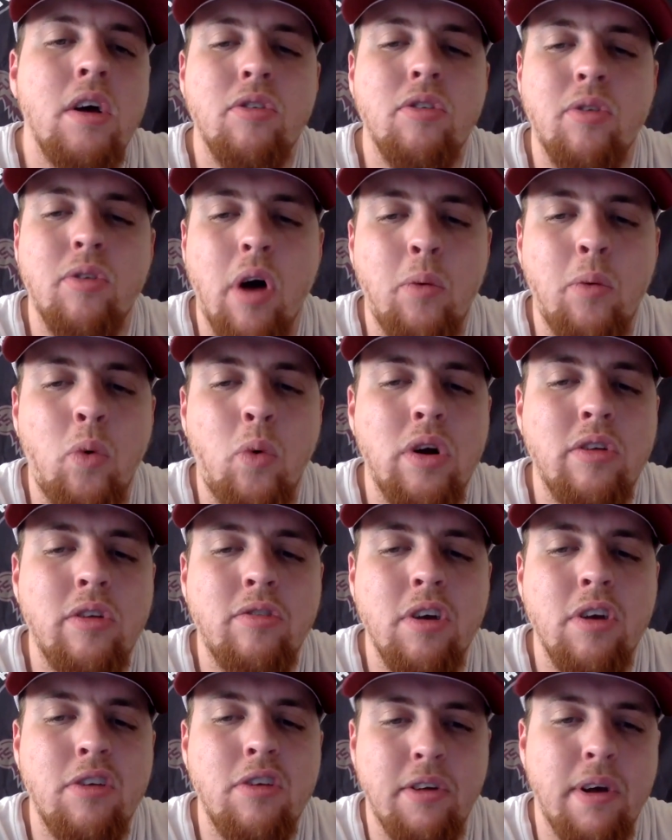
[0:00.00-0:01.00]
So I want to
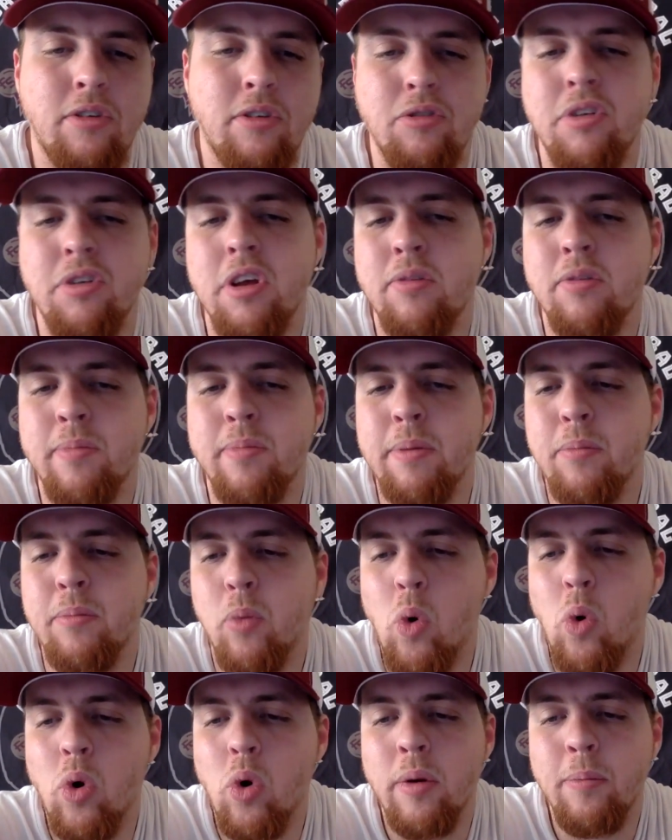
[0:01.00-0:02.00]
see special teams be
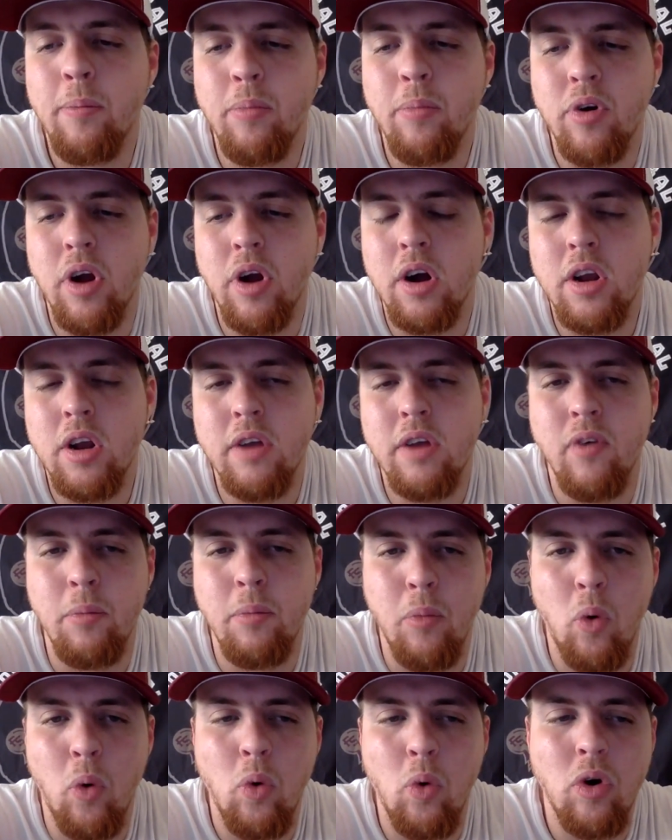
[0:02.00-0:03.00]
more productive and
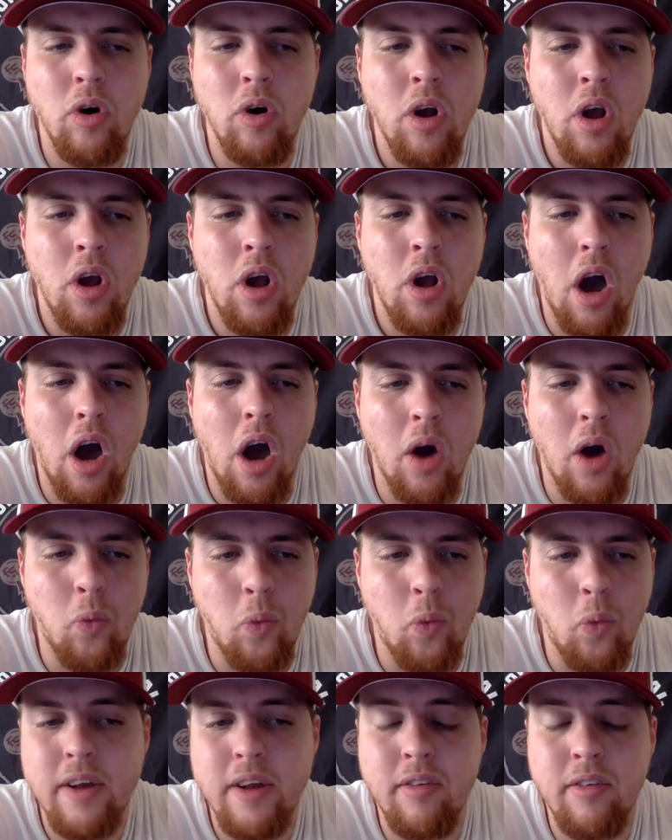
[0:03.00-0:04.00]
more
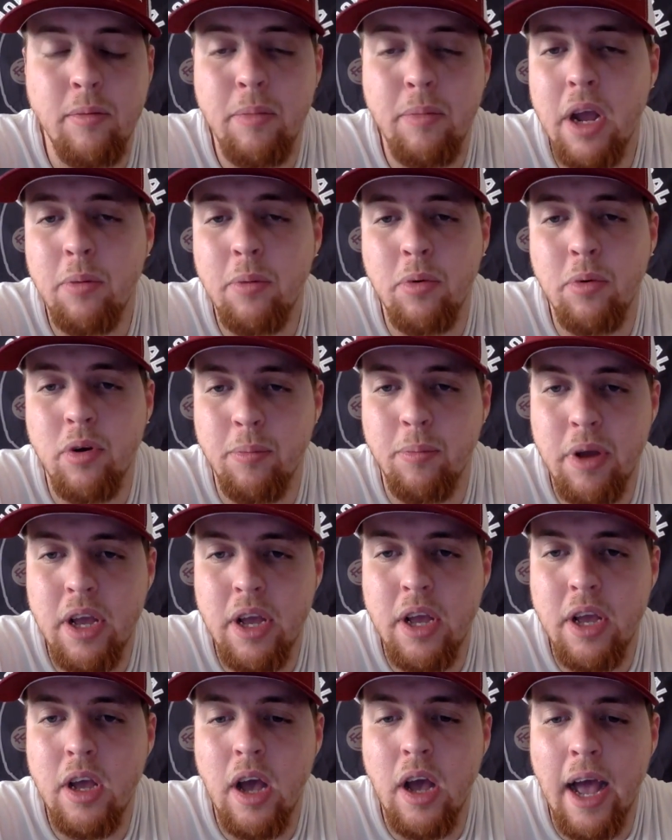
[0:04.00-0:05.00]
ready to be able to
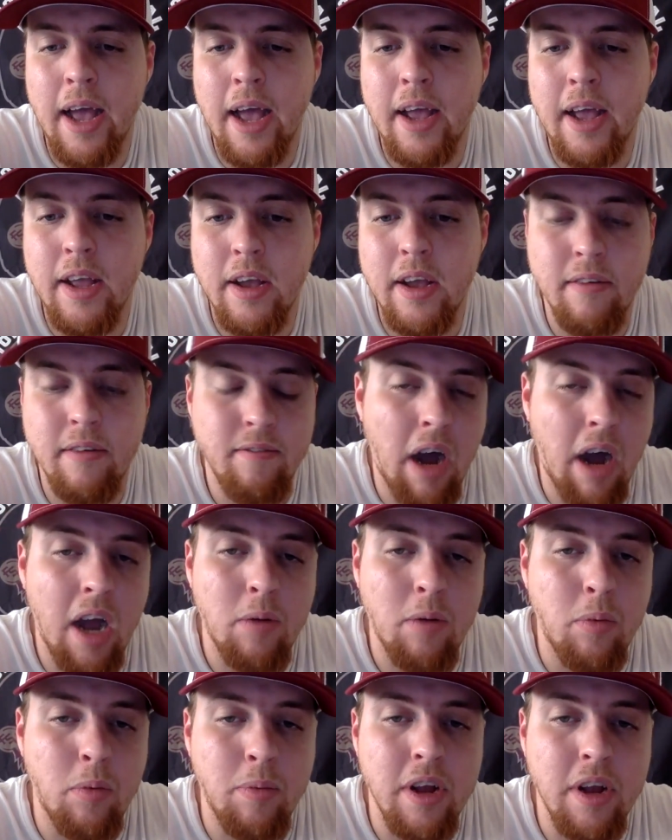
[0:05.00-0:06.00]
be a
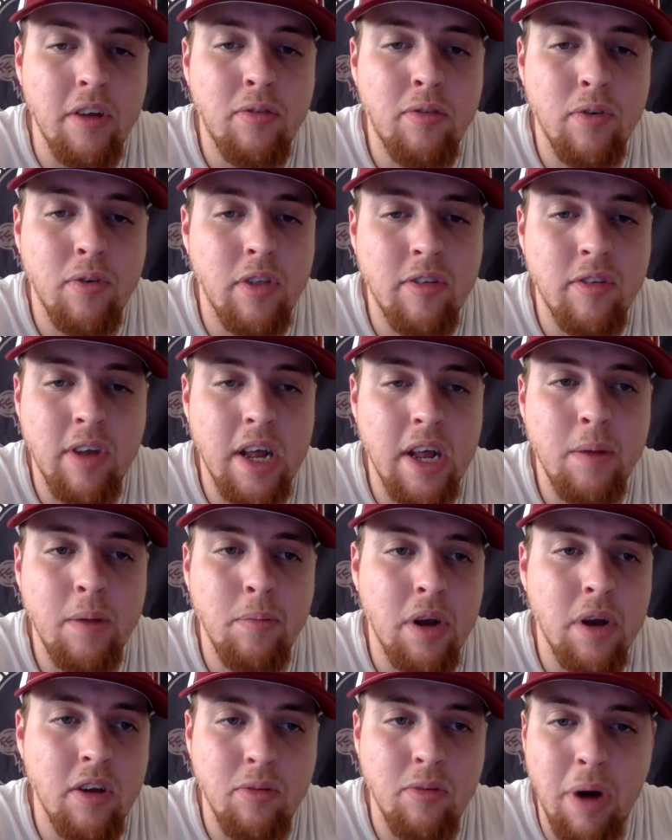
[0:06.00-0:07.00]
viable piece for this team
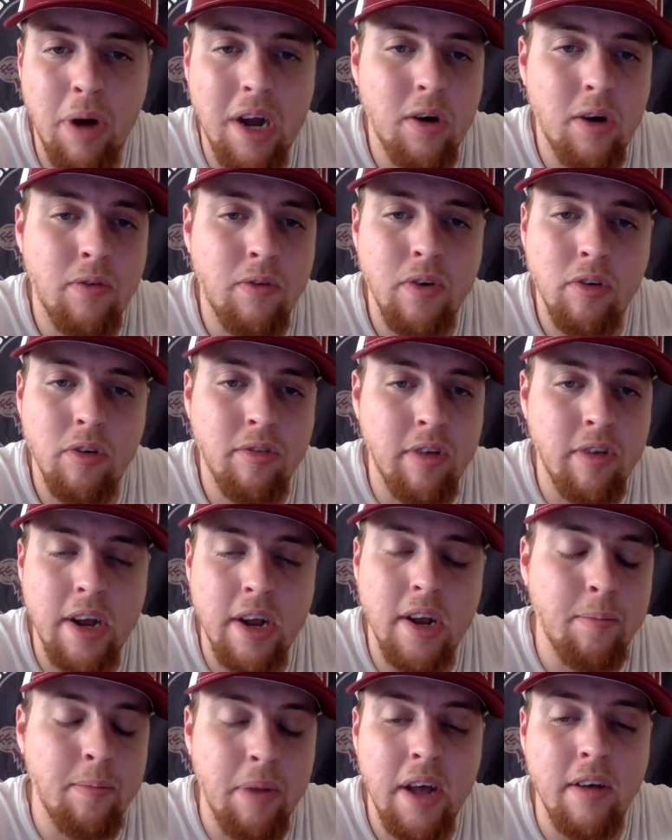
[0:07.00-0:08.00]
because Mike Norvell said
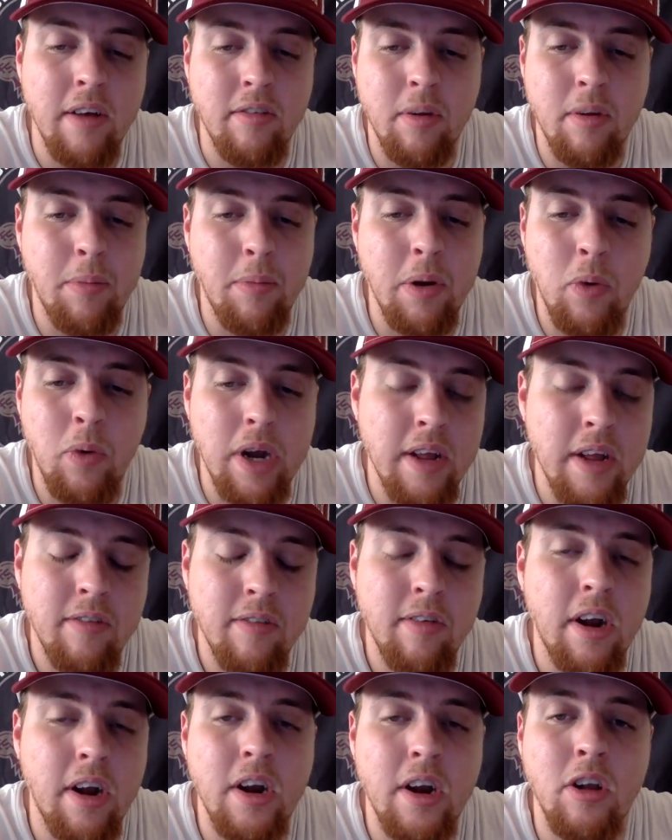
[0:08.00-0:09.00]
it best. I mean, when he
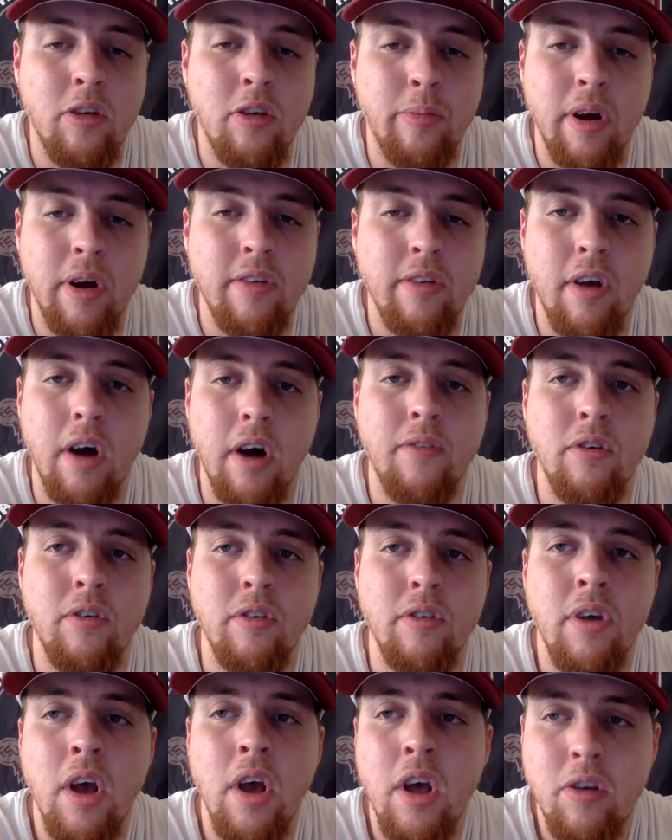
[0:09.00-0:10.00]
said it in his press
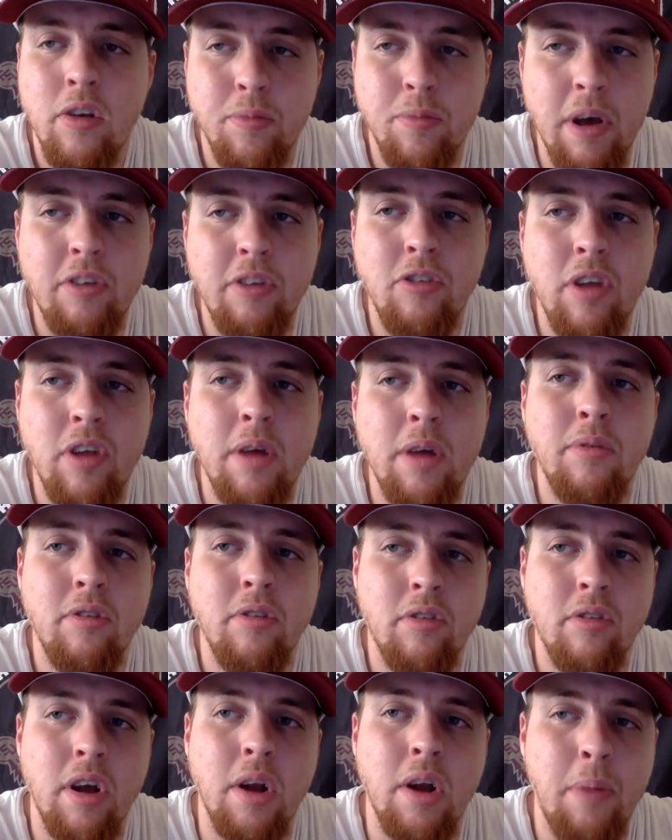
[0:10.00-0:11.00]
conference, special teams
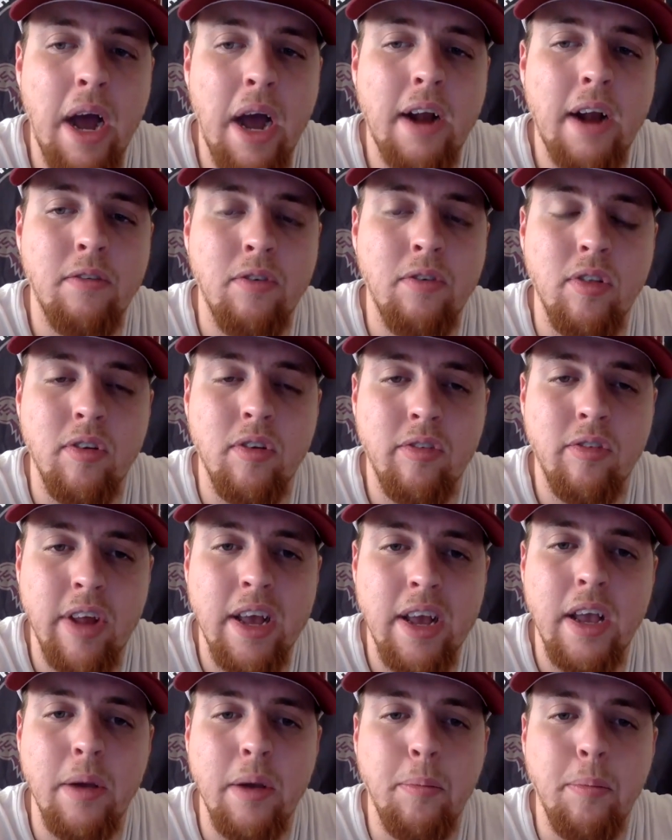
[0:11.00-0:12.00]
is going to matter for this
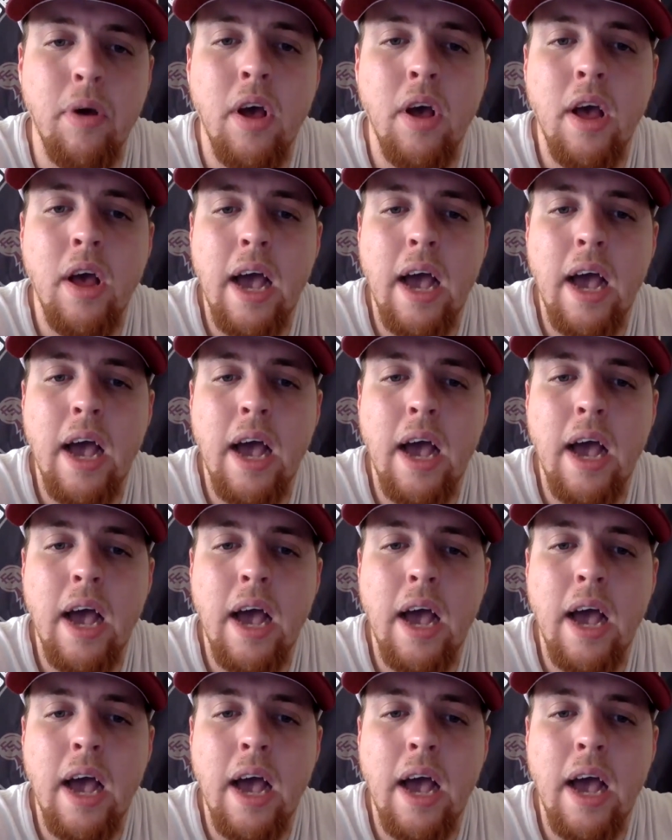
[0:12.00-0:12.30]
team.